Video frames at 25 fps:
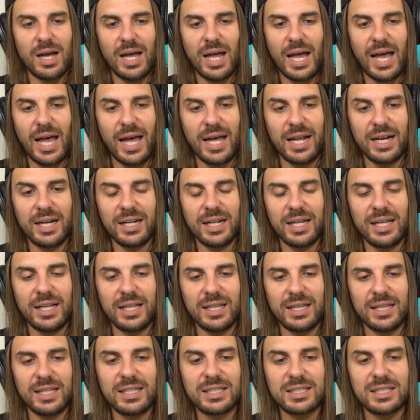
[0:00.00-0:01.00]
And
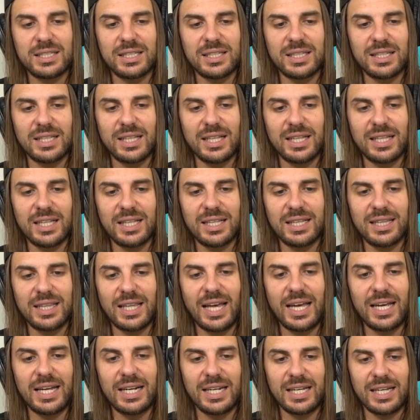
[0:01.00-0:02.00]
this
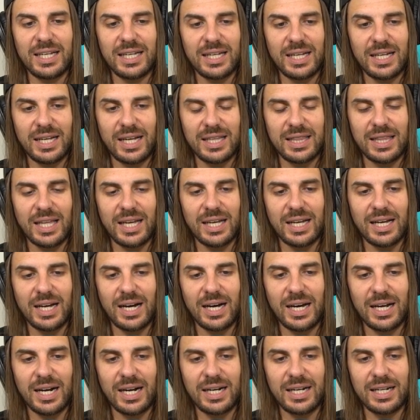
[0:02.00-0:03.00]
lady, thank
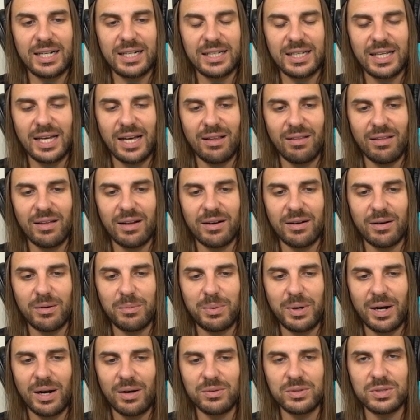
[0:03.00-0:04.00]
God I didn't yell at her,
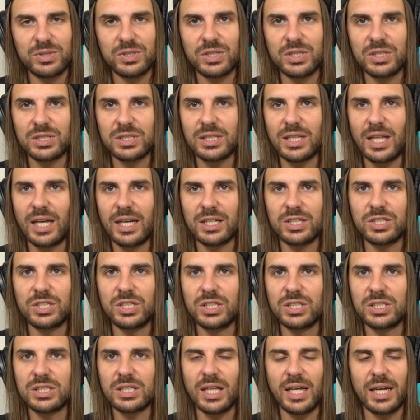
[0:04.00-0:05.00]
but I was just like,
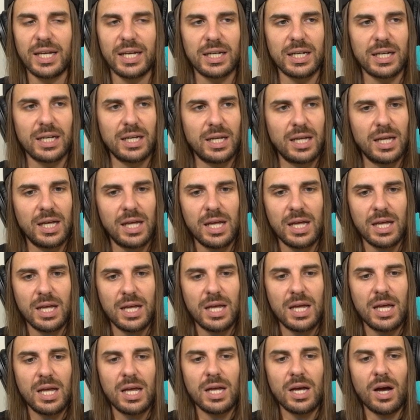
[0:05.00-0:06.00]
she's like,
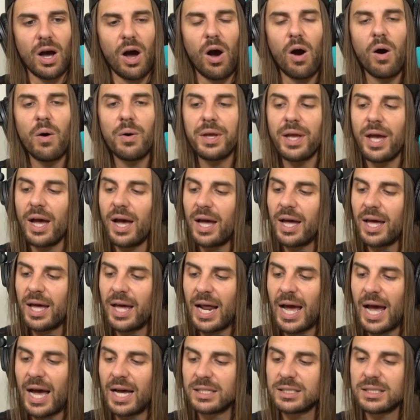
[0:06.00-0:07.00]
oh yeah, it
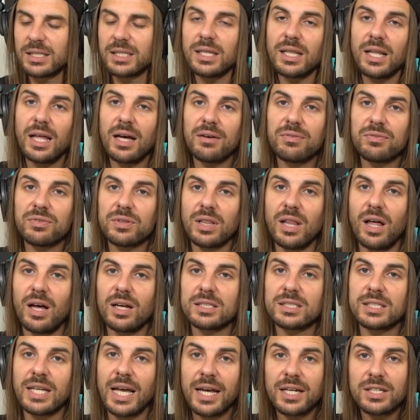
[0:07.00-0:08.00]
hasn't left
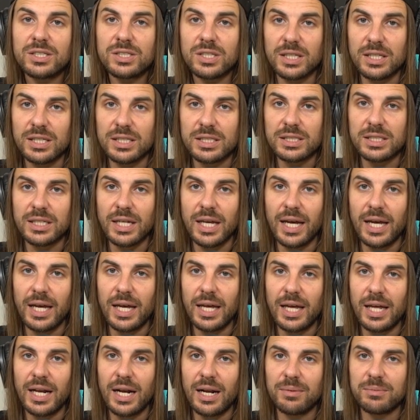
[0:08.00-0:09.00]
Los Angeles
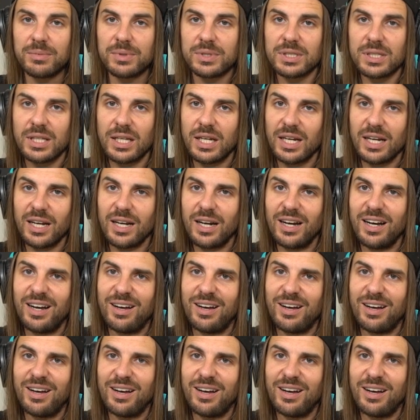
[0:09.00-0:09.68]
yet. And I'm just like,